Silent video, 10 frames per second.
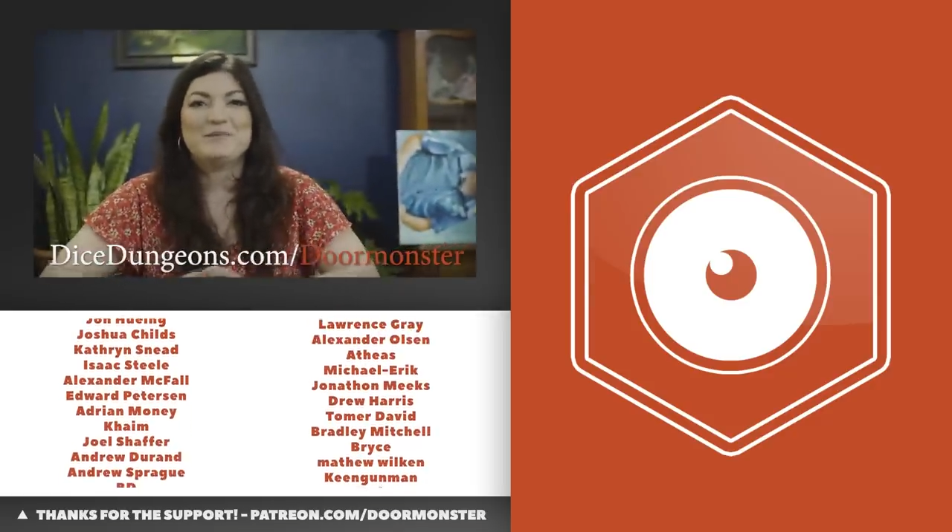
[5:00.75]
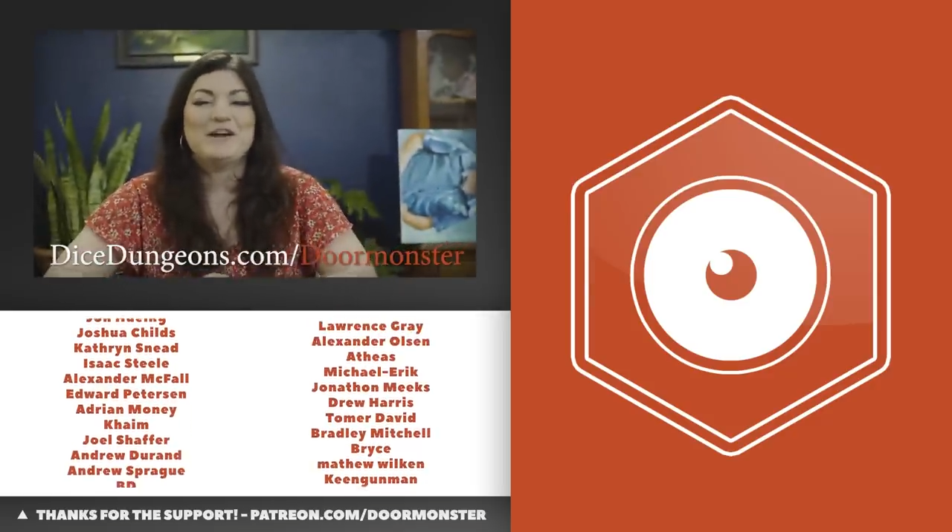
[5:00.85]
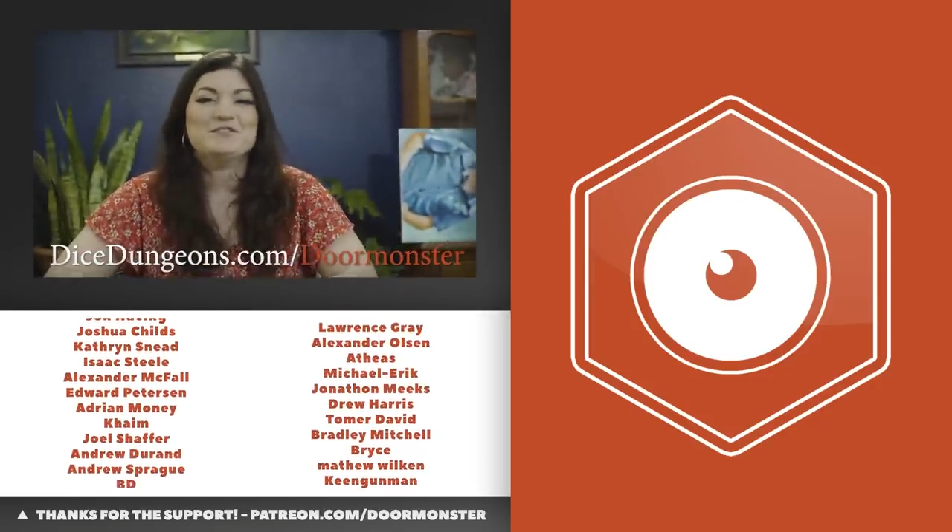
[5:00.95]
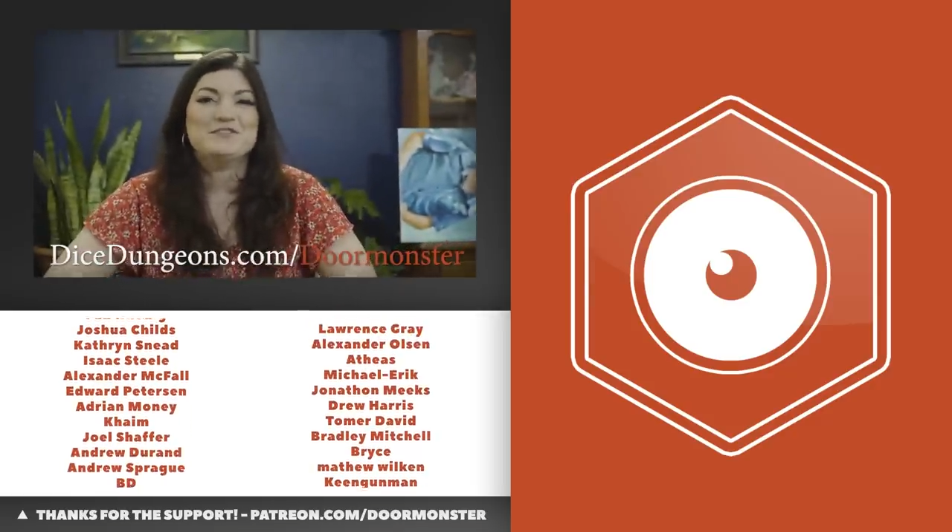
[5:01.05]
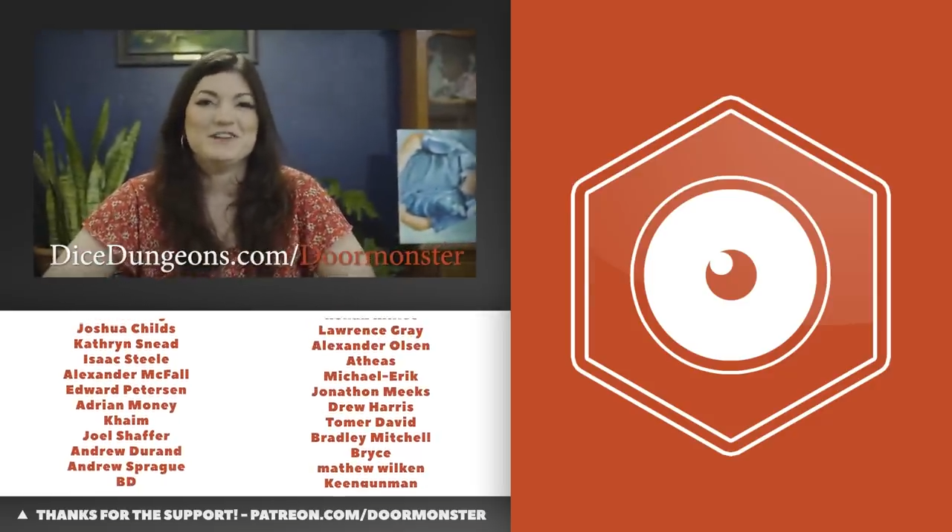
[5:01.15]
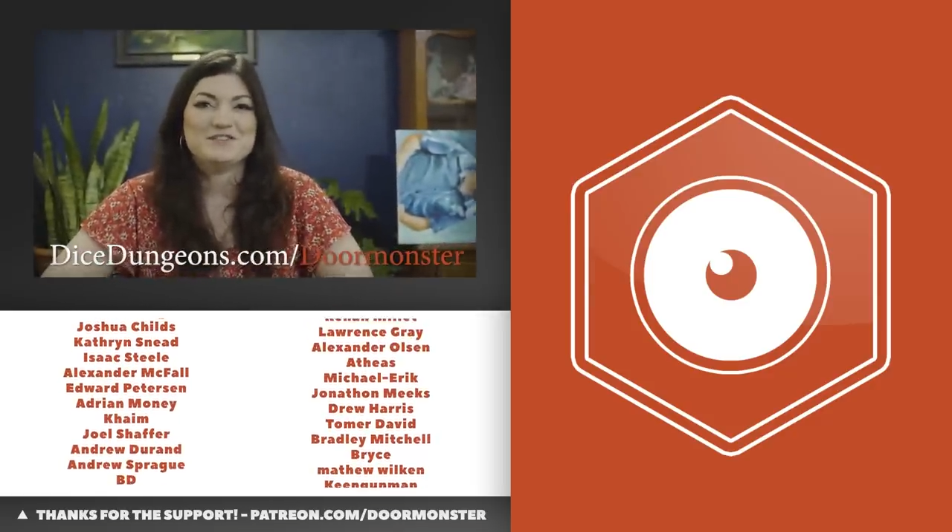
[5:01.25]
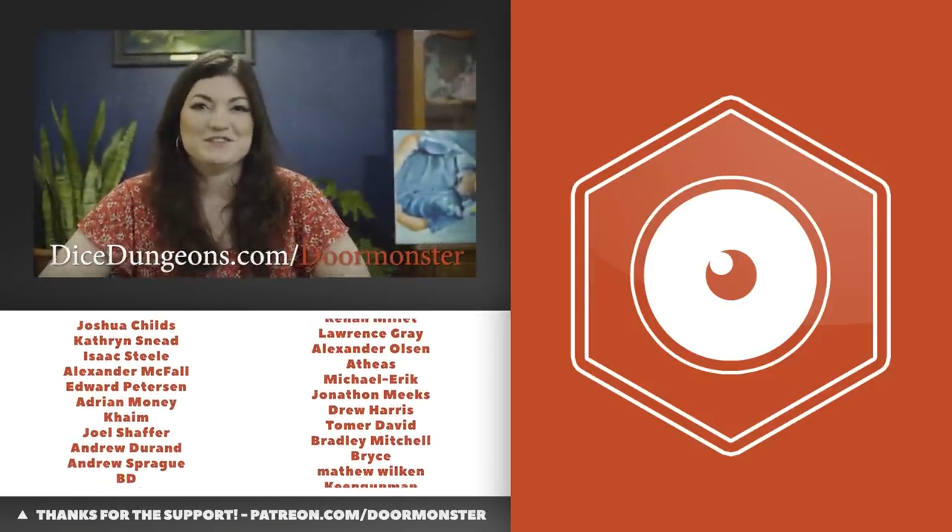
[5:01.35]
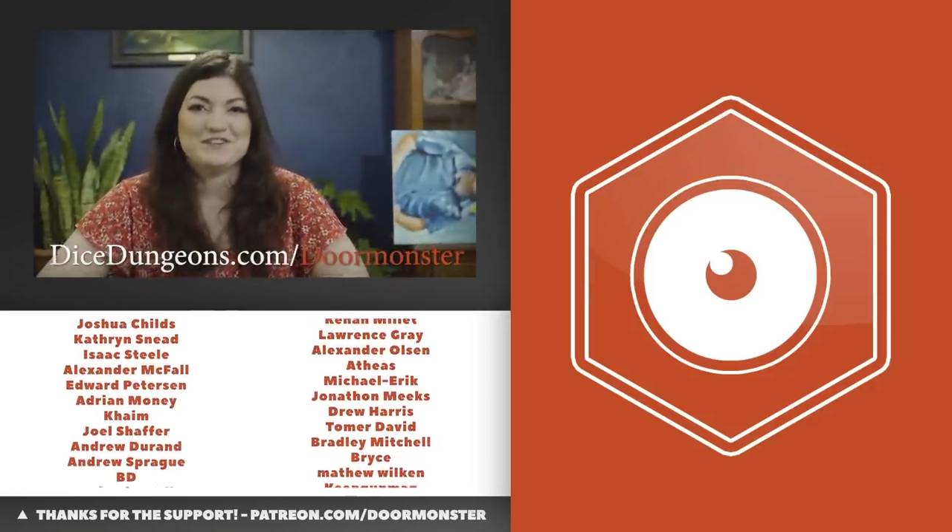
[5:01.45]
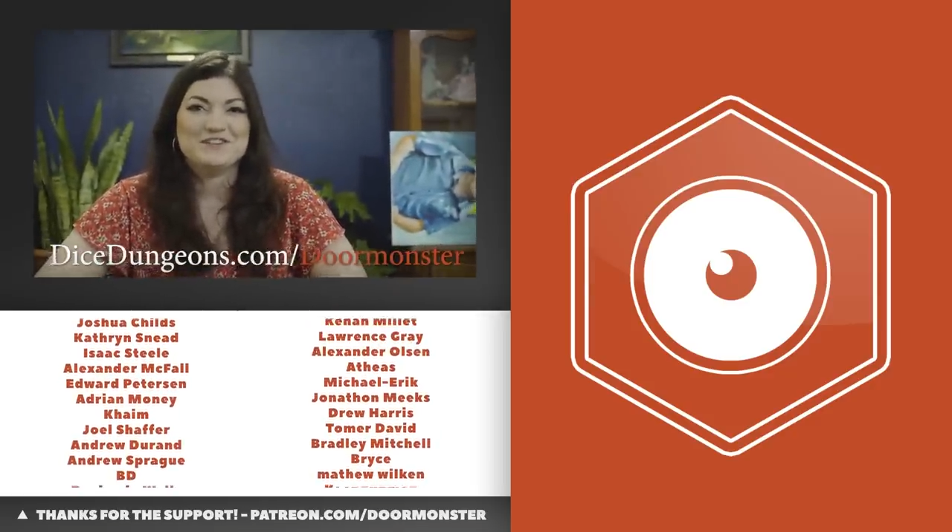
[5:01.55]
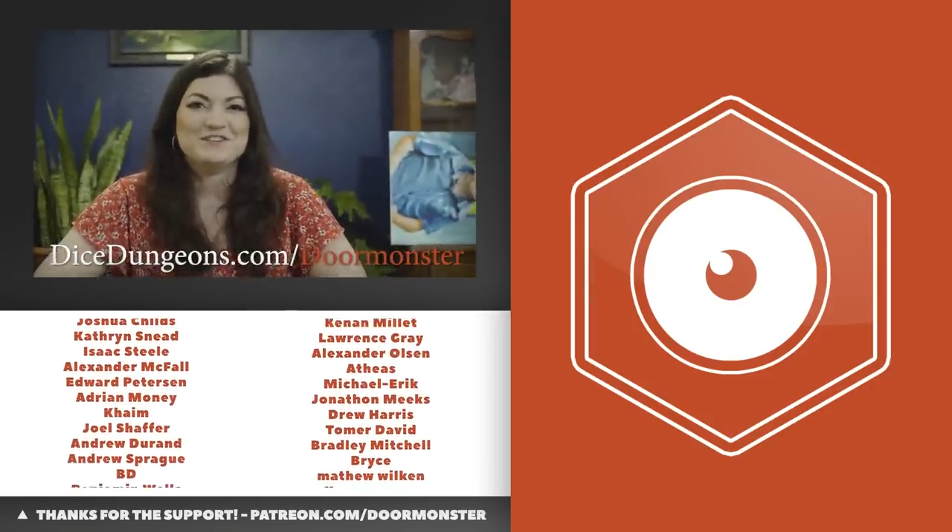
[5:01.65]

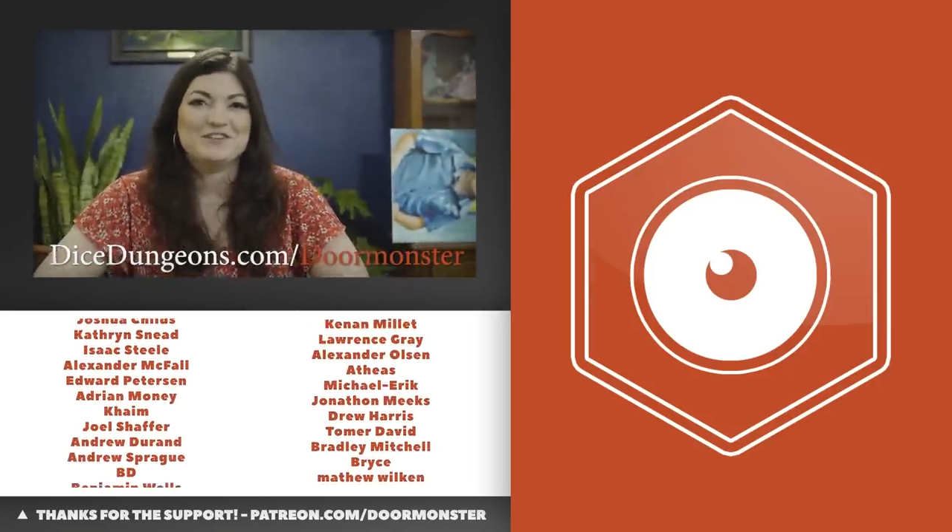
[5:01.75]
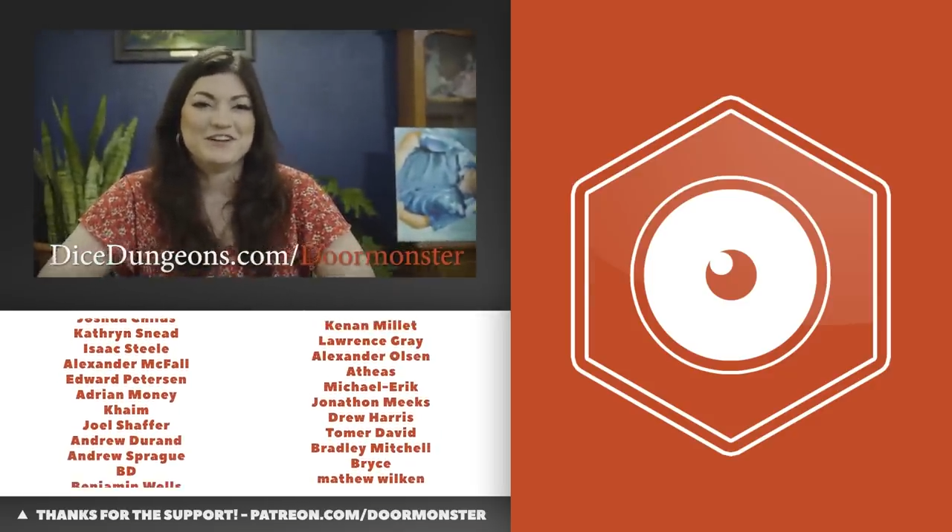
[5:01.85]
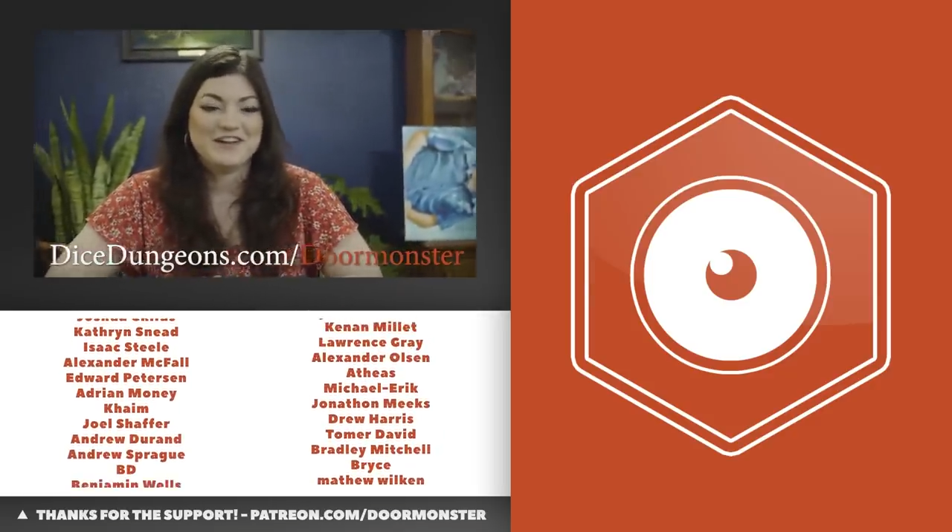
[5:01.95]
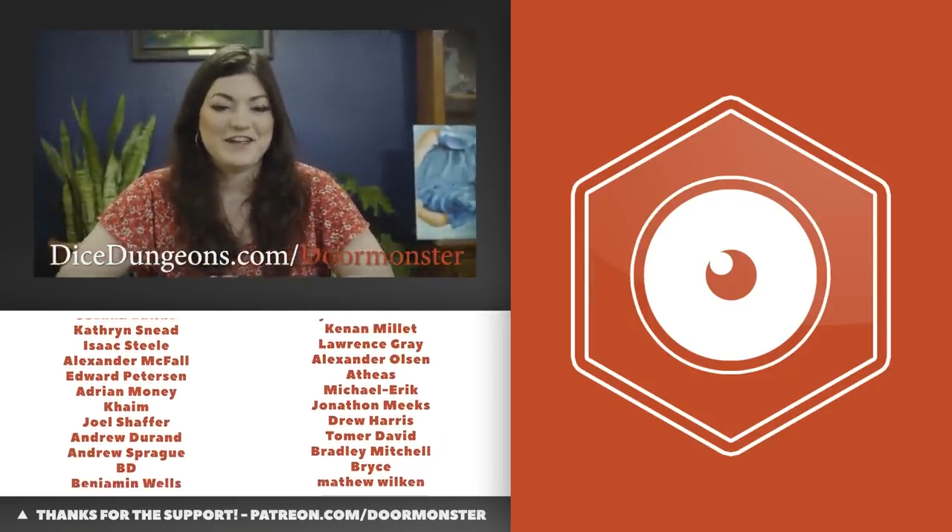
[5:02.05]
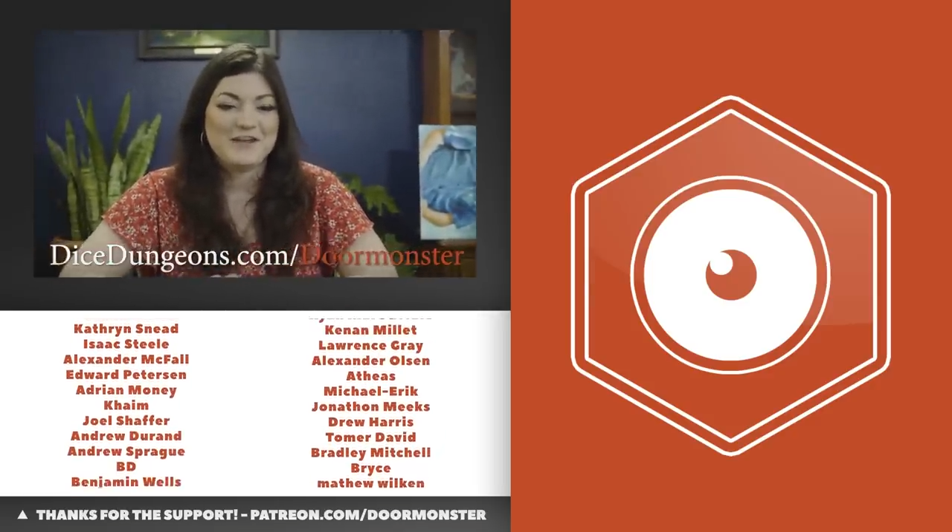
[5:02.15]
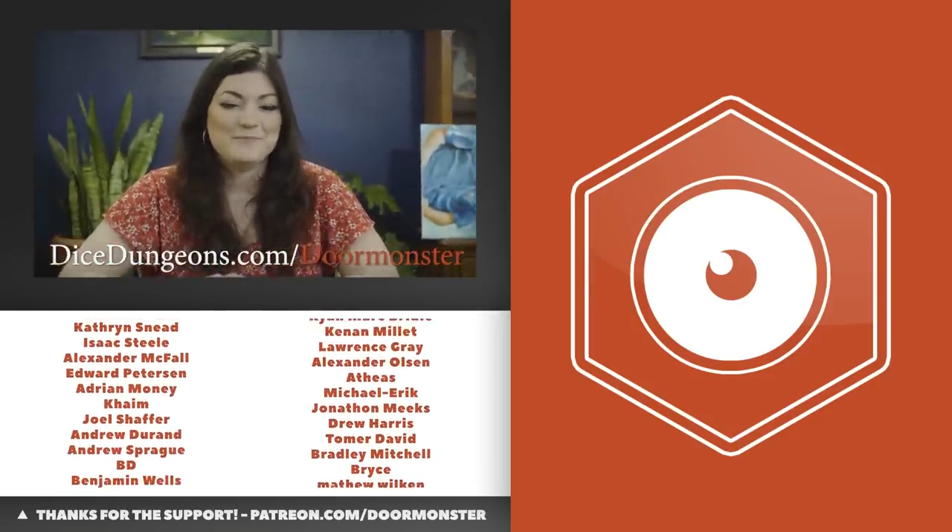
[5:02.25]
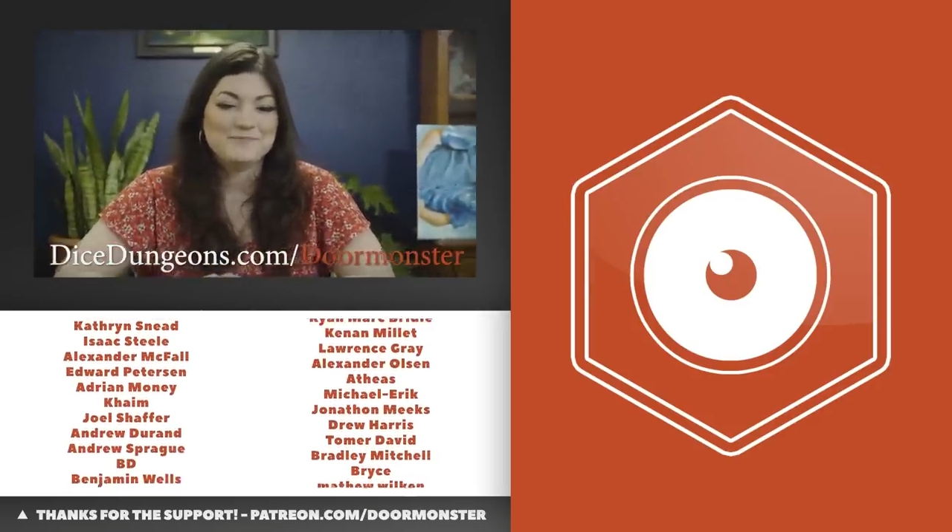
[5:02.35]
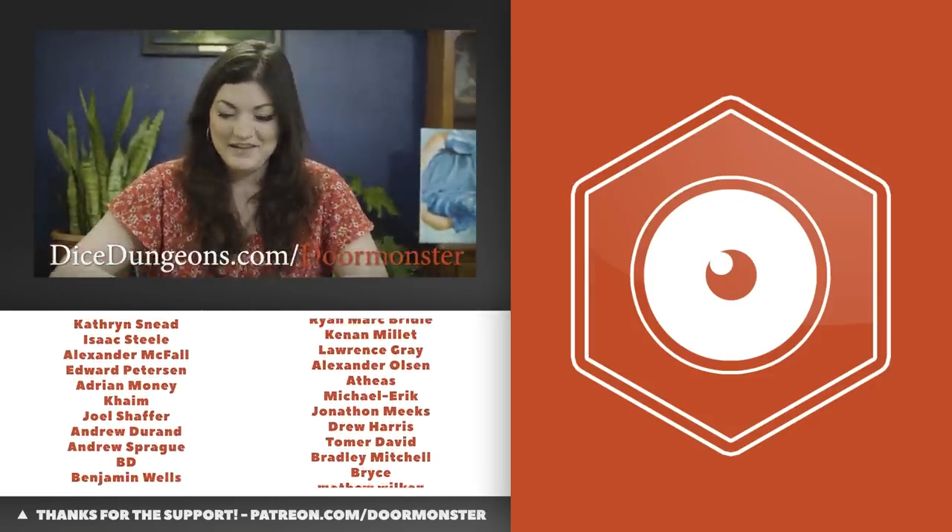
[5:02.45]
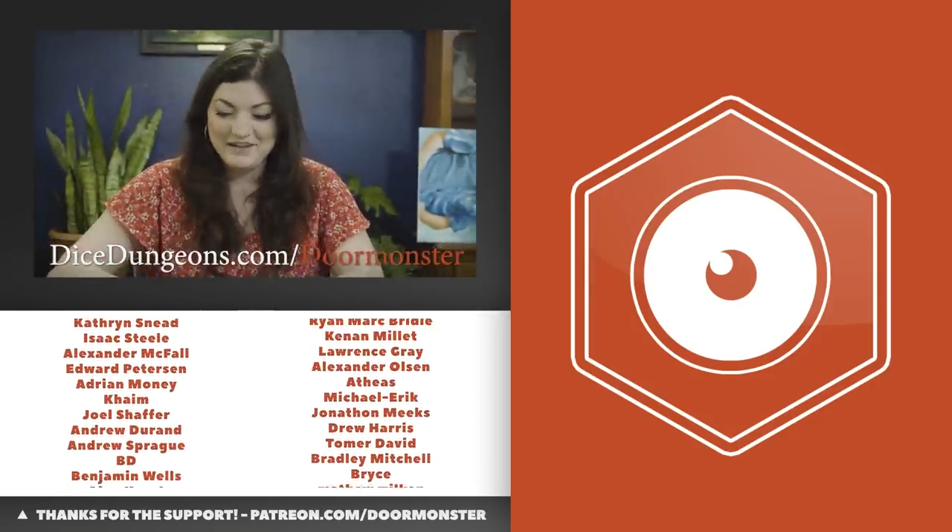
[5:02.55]
imagination during a game,